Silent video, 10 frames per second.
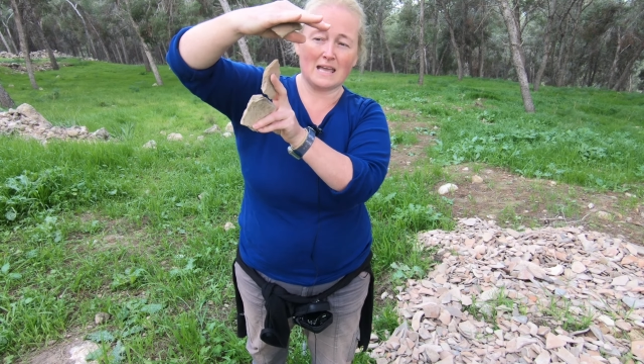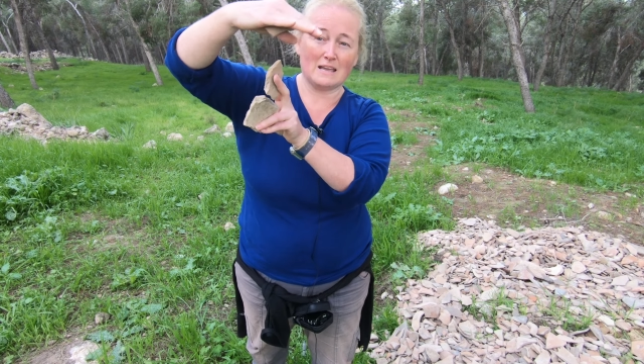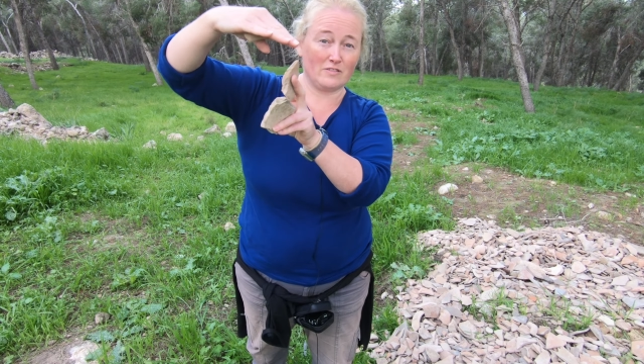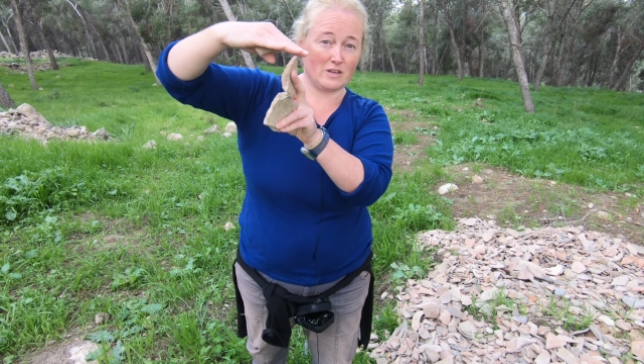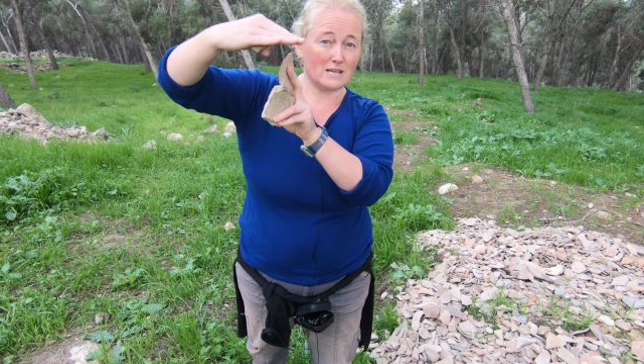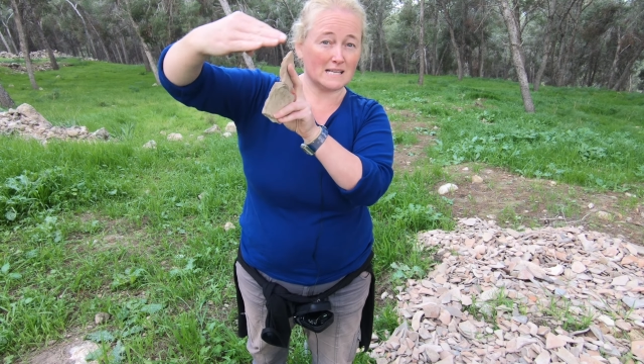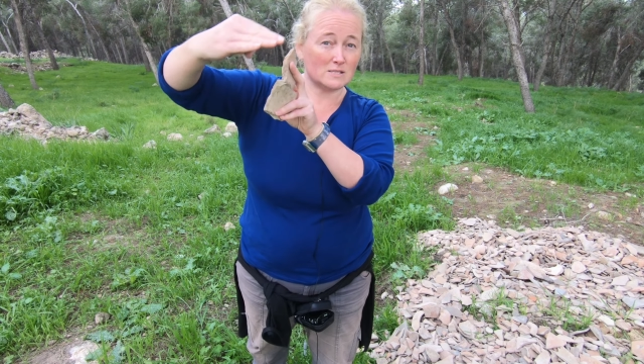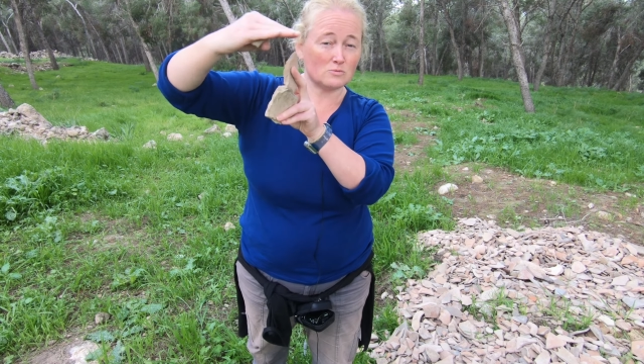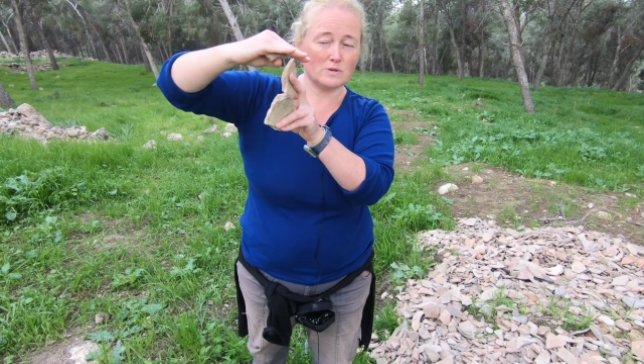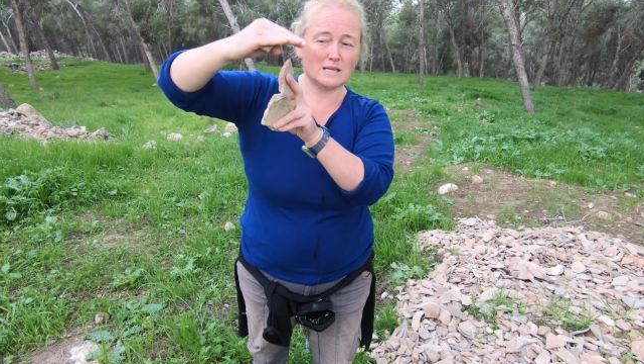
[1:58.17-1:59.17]
if there
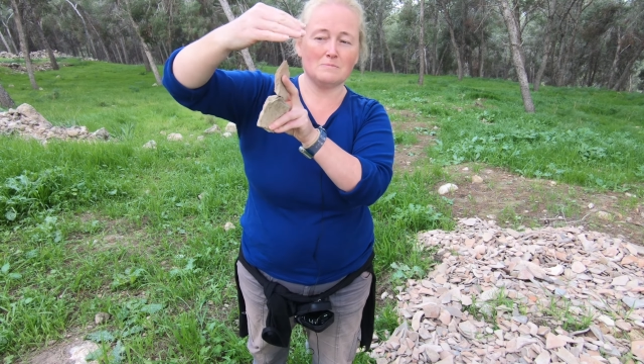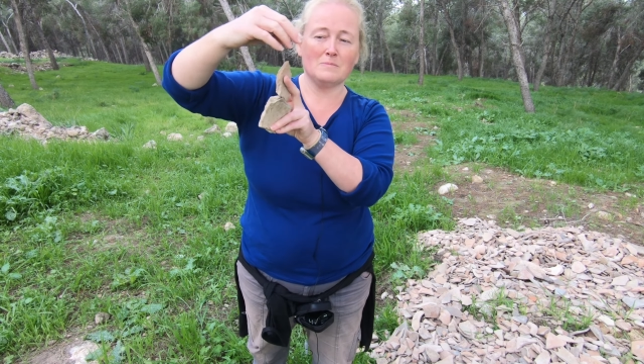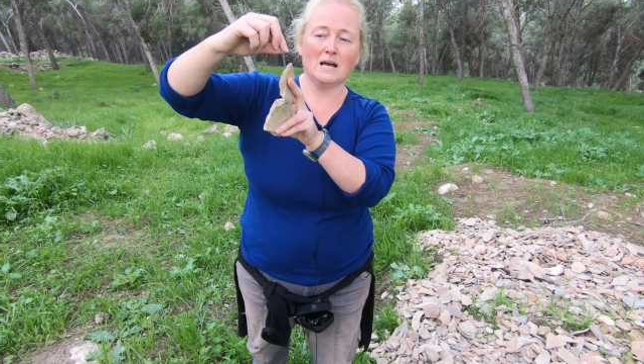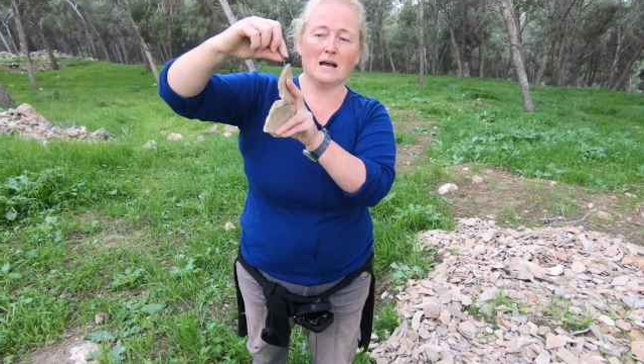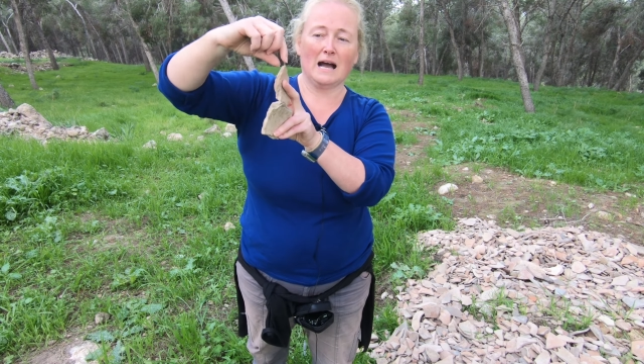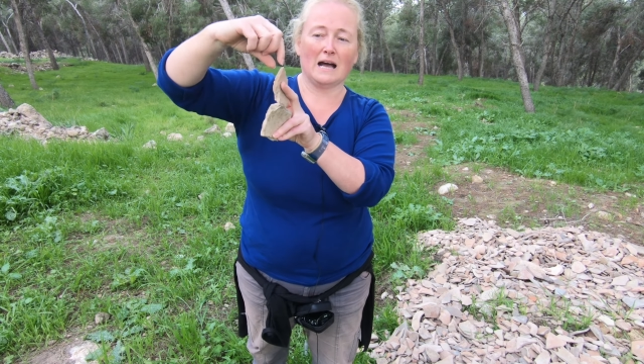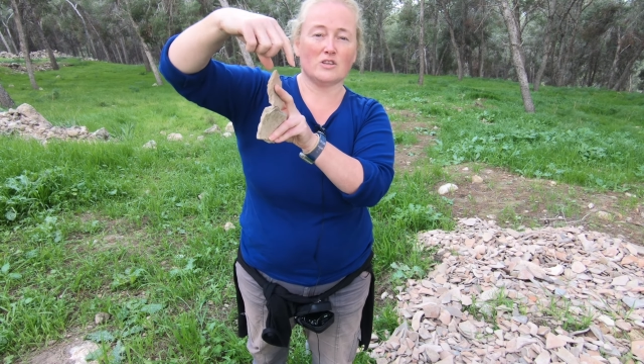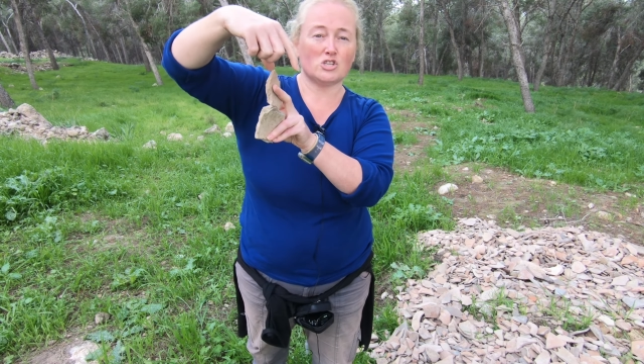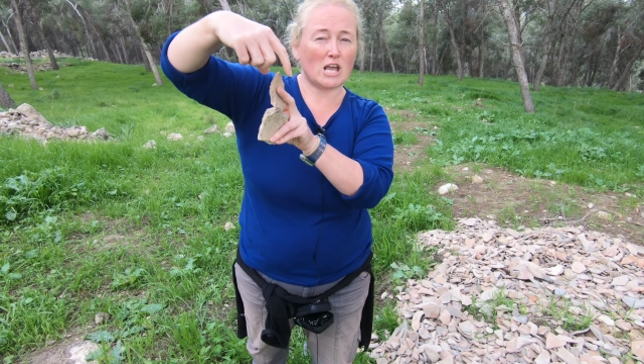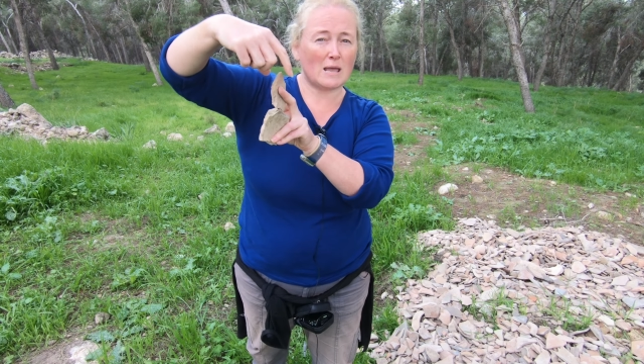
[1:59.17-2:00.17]
is a rim,
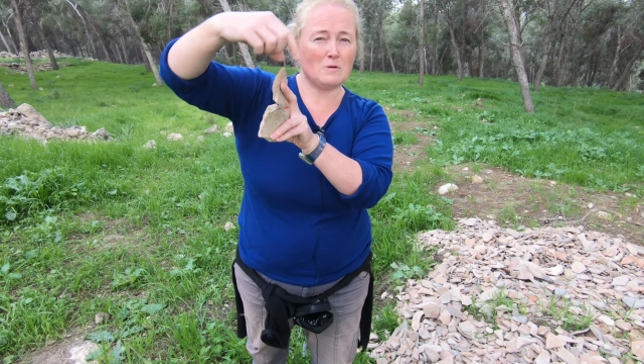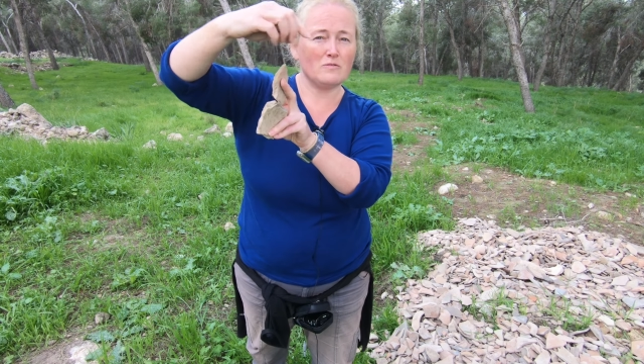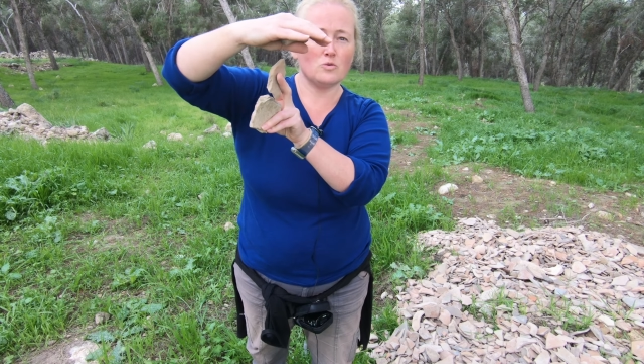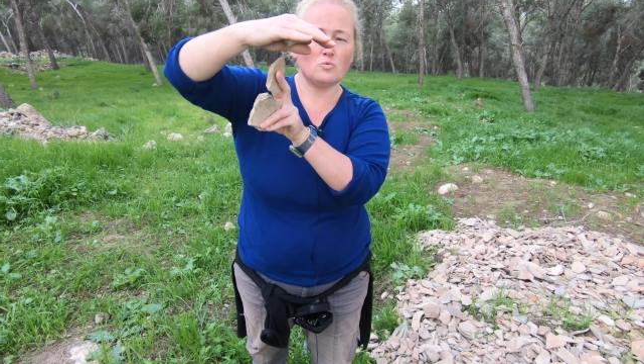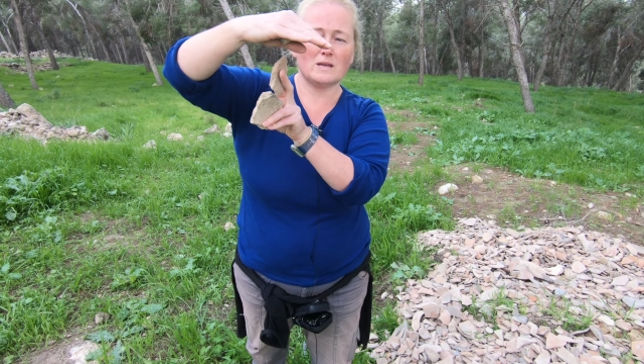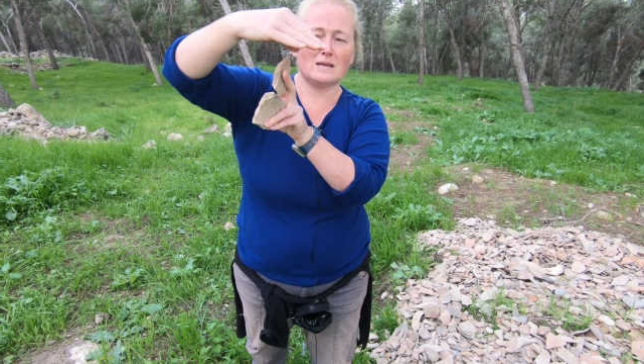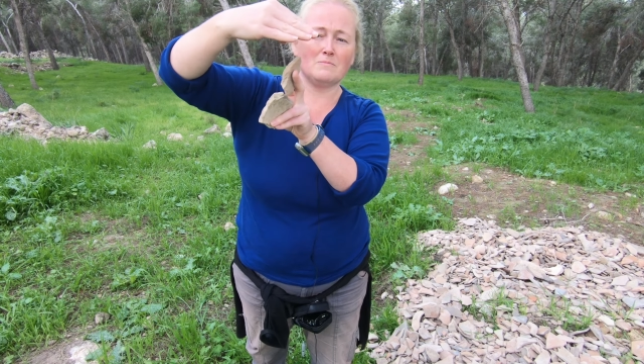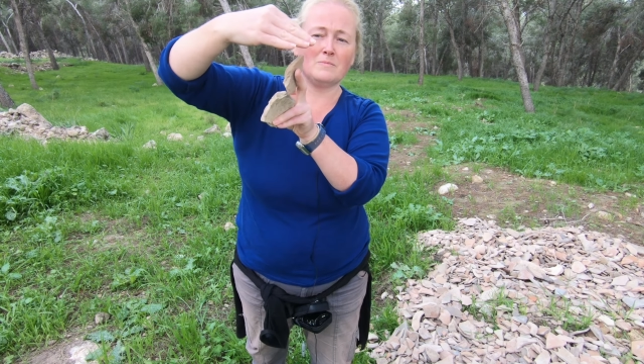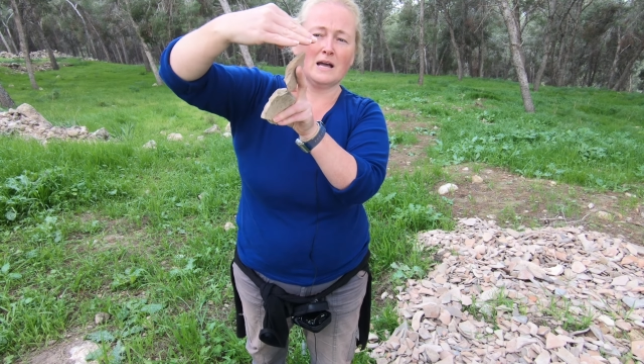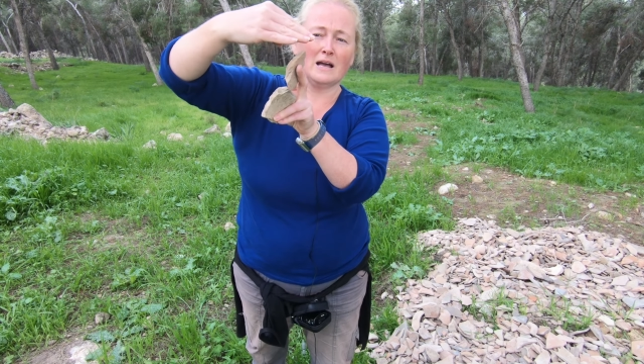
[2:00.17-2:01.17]
the shape of the
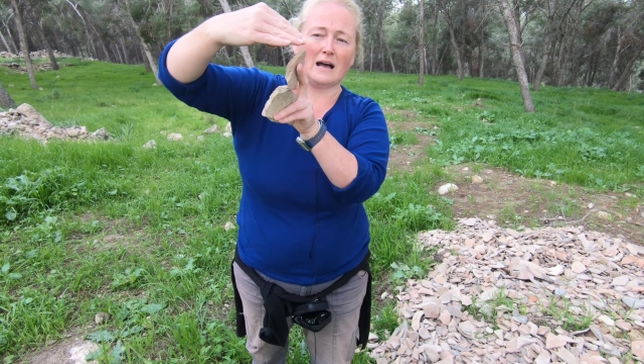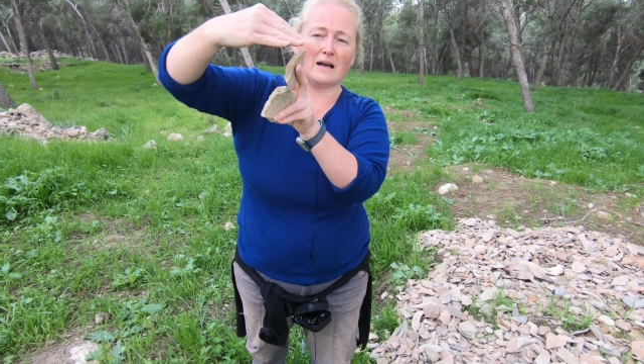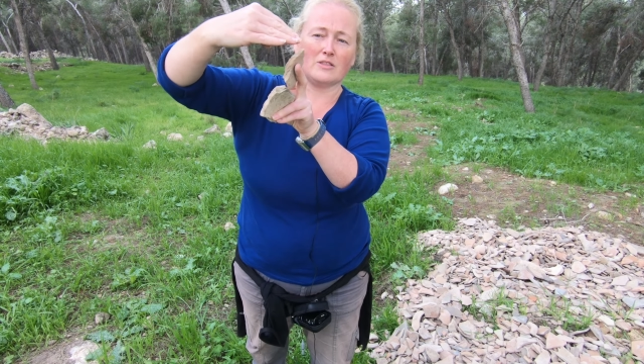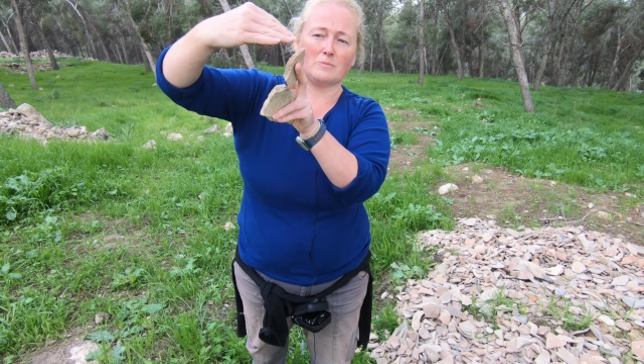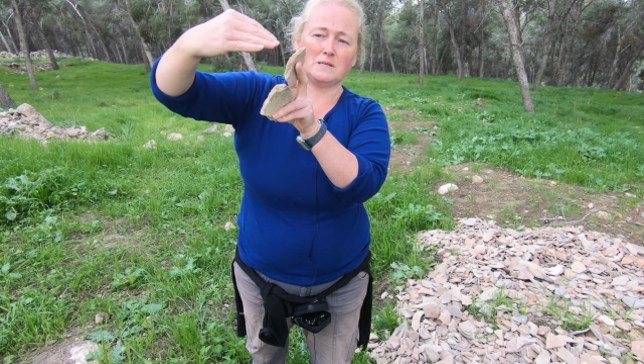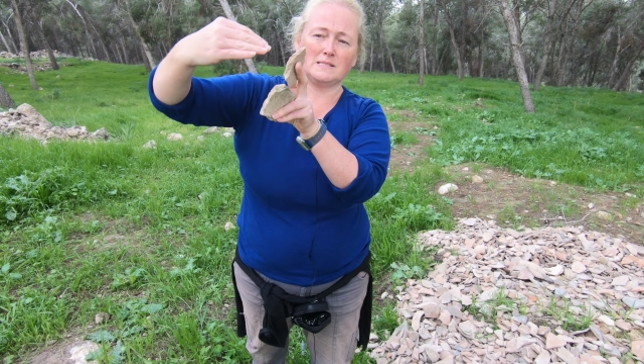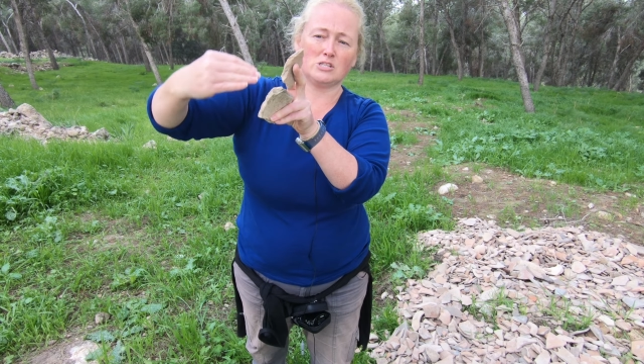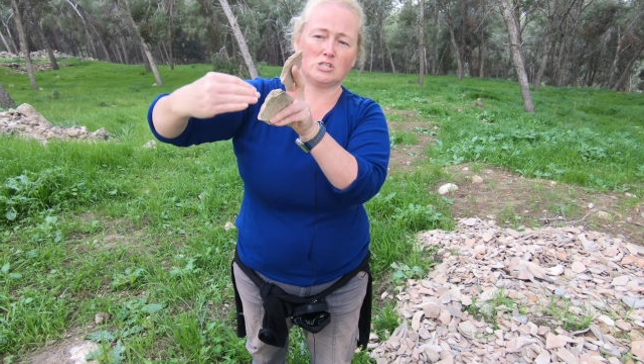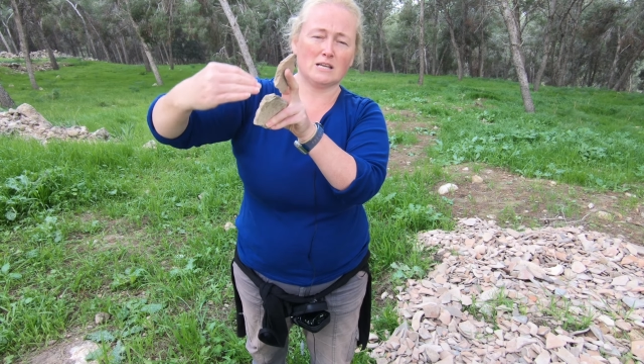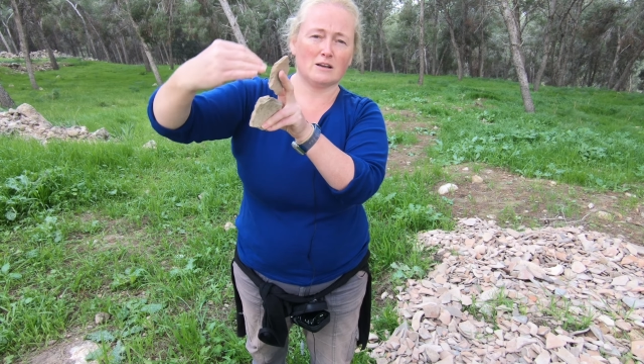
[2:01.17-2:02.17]
rim, the
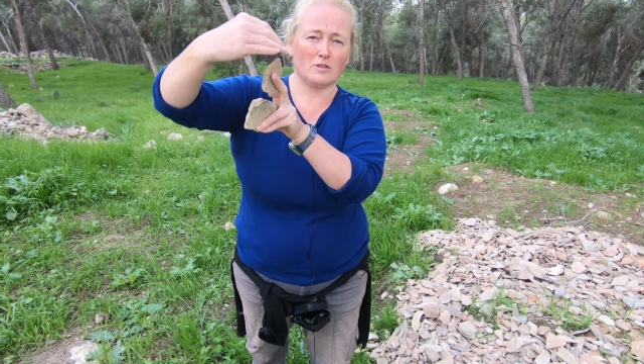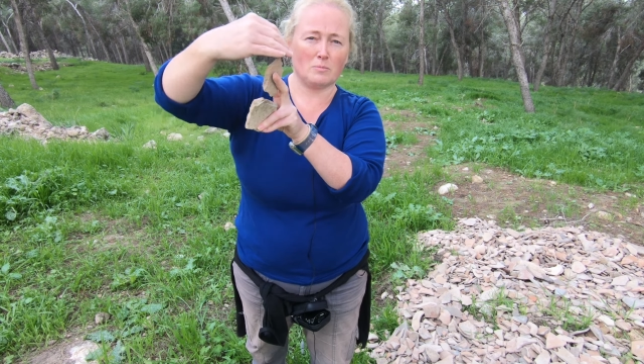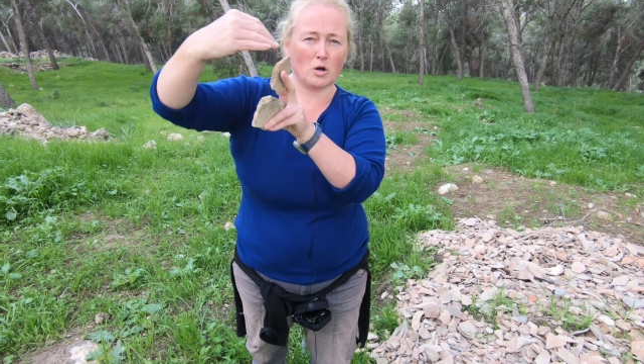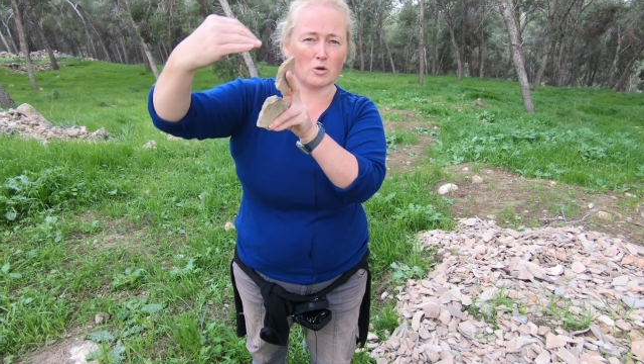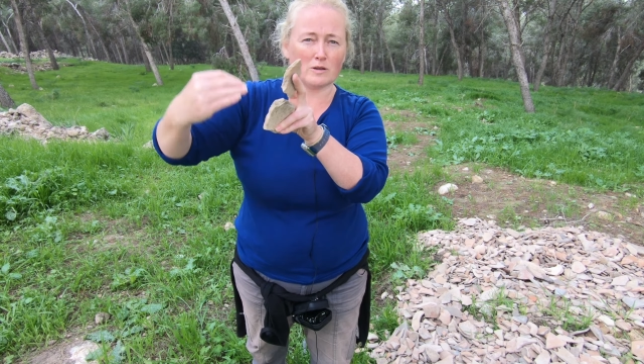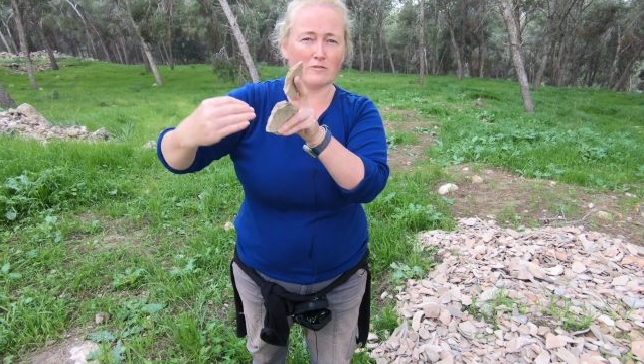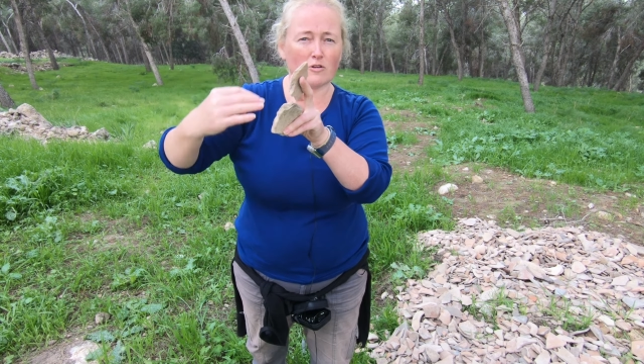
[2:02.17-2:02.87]
positioning of the pottery